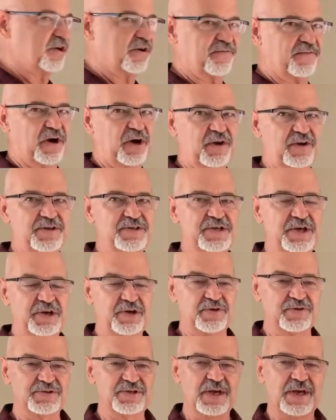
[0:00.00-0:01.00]
your
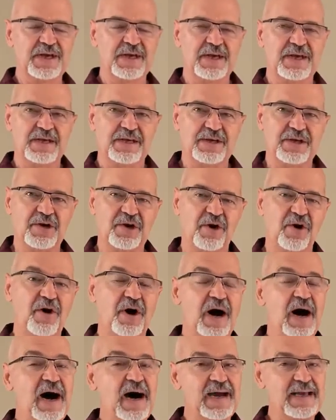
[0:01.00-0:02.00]
volunteers? You
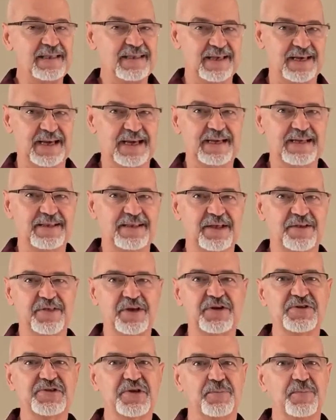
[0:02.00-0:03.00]
know, I think that
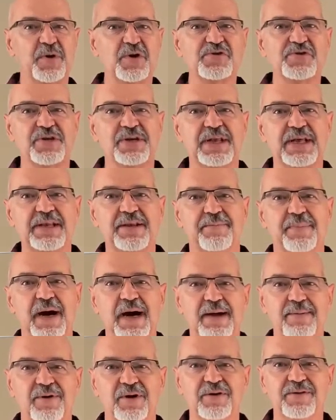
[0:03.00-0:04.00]
there's a person in the
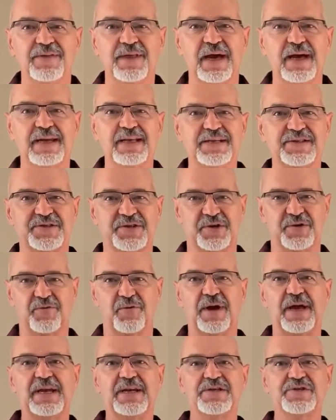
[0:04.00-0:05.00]
Bible that is the
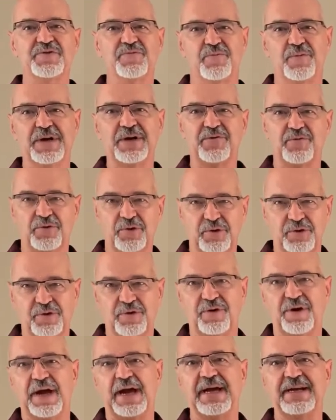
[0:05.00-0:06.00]
greatest
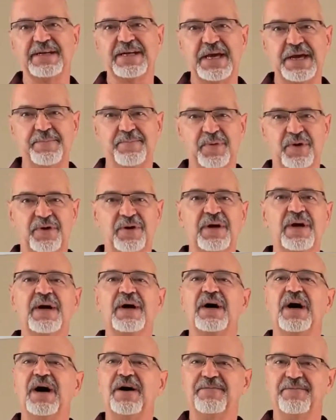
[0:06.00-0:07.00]
recruiter and keeper
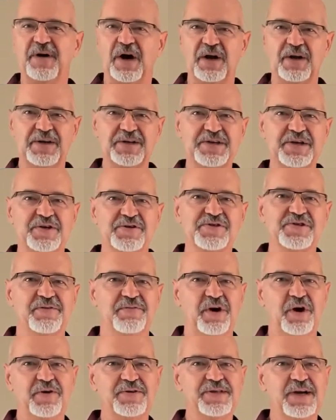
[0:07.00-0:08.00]
of volunteers of
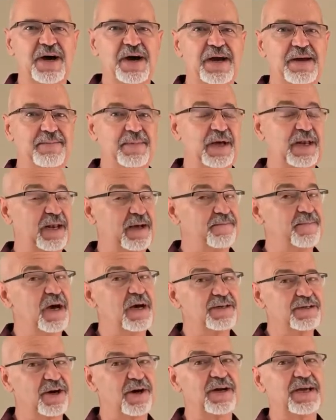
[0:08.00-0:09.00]
all time. And I'm
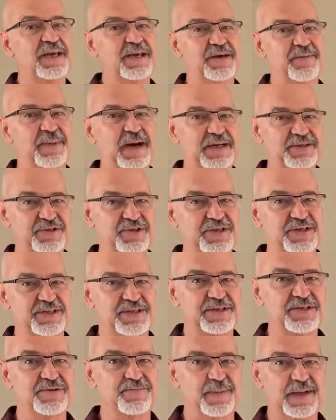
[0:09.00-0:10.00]
not talking about
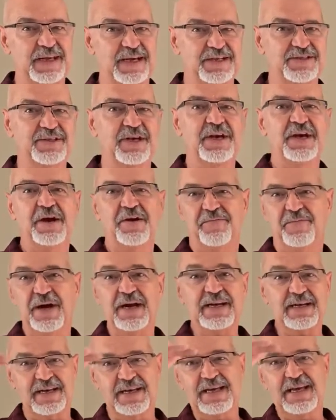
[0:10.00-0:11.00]
Jesus because,
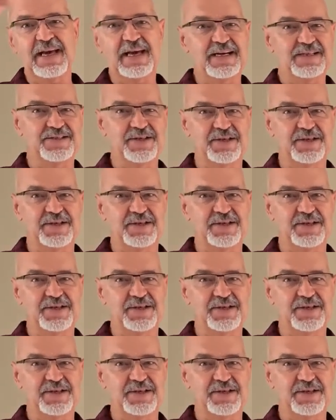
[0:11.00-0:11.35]
frankly, he